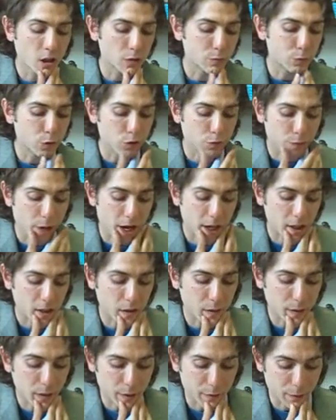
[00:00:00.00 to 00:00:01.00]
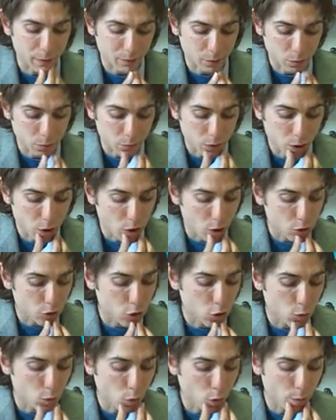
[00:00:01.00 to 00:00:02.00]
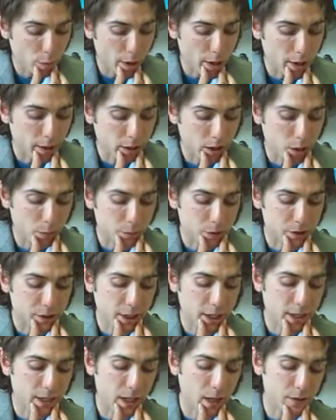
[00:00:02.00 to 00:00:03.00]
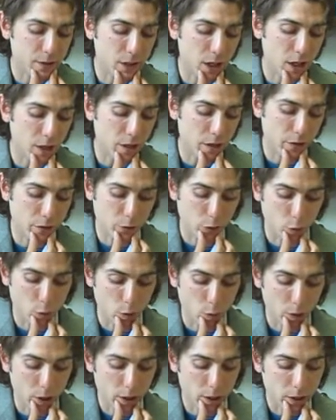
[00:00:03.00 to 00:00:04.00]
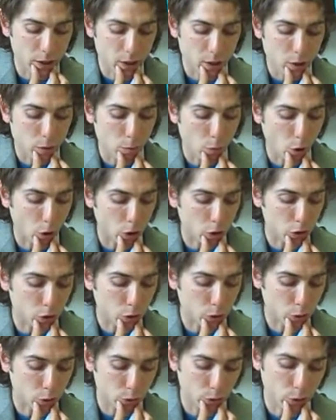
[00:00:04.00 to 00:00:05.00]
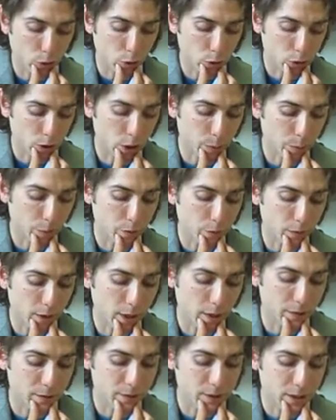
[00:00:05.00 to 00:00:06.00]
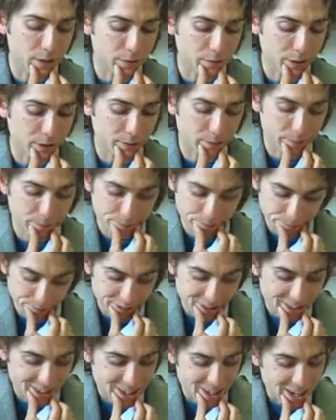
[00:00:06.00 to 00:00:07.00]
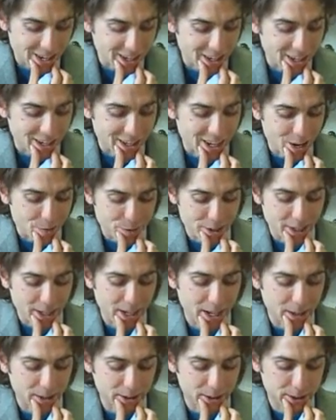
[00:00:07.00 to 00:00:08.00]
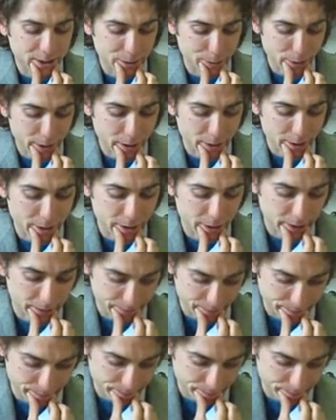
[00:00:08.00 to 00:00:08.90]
He moved back into the living room. 2 more men had come to stand outside in the doorway. Mark circled and looked up and around, sniffing. Not many houses around here.